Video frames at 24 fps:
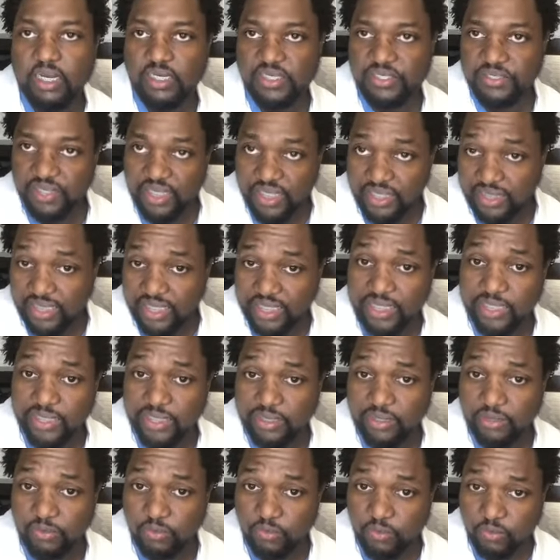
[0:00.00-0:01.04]
so that they
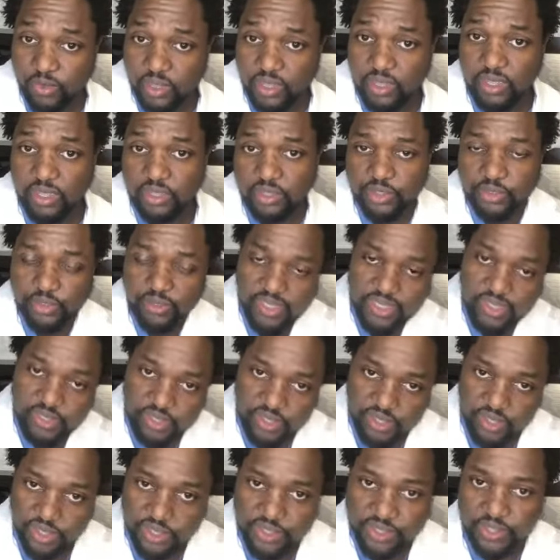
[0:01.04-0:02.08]
can really
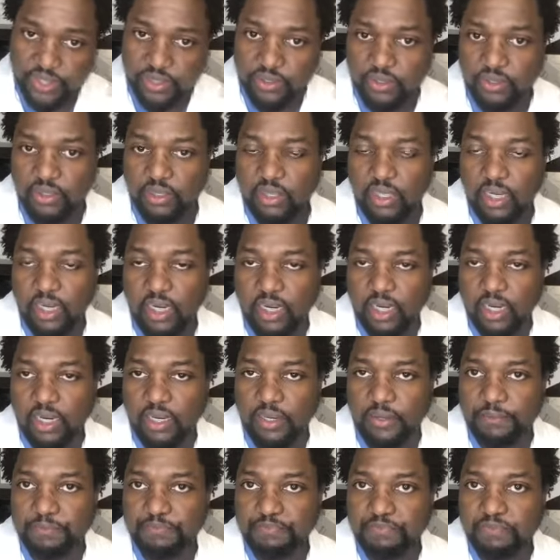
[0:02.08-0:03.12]
transition
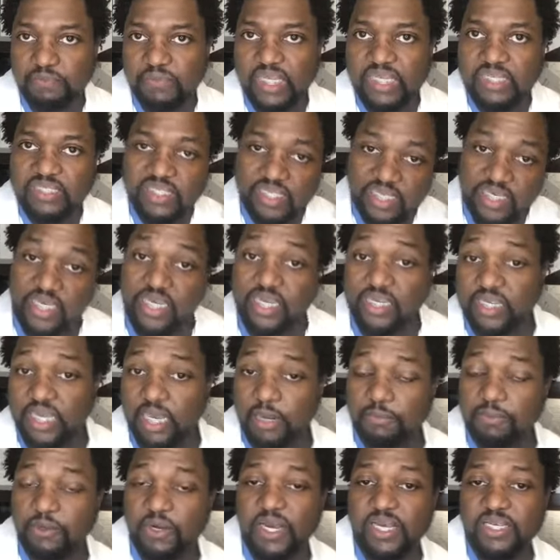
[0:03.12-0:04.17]
to getting
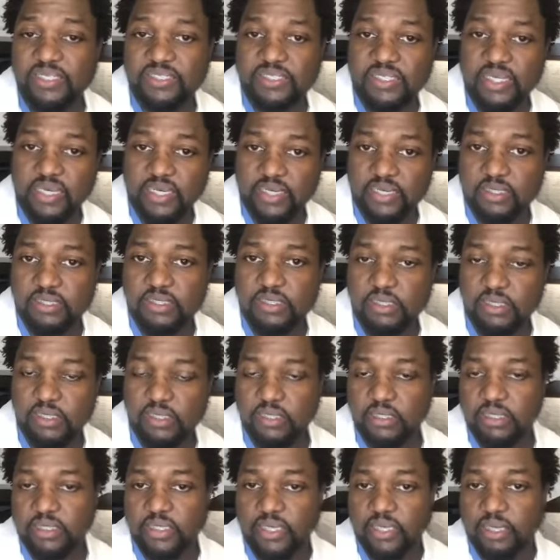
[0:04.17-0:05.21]
that prosthetic
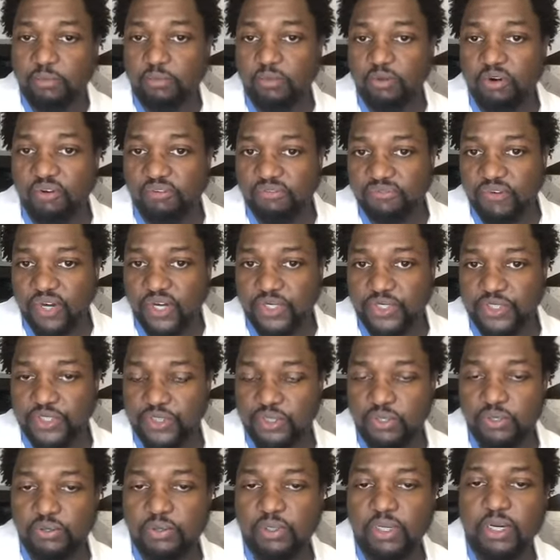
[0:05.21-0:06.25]
to get more
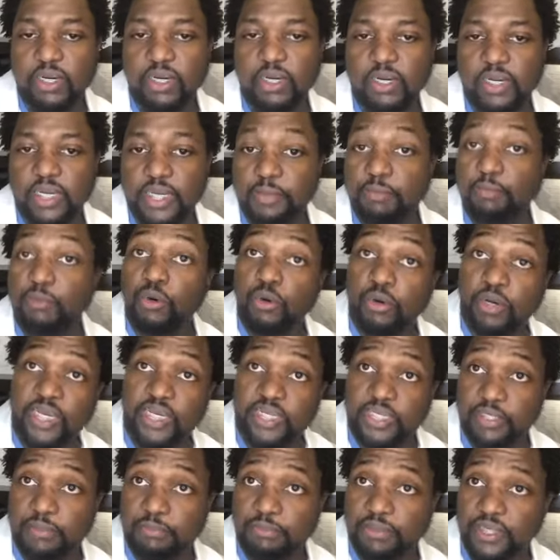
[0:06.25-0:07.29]
functional and more
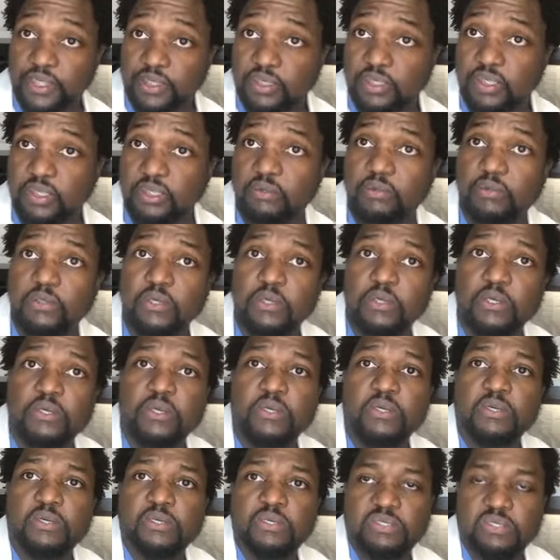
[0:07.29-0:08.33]
independent.
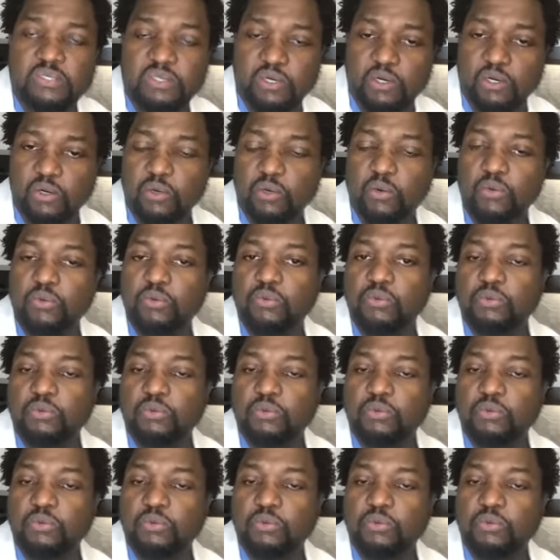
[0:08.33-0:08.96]
So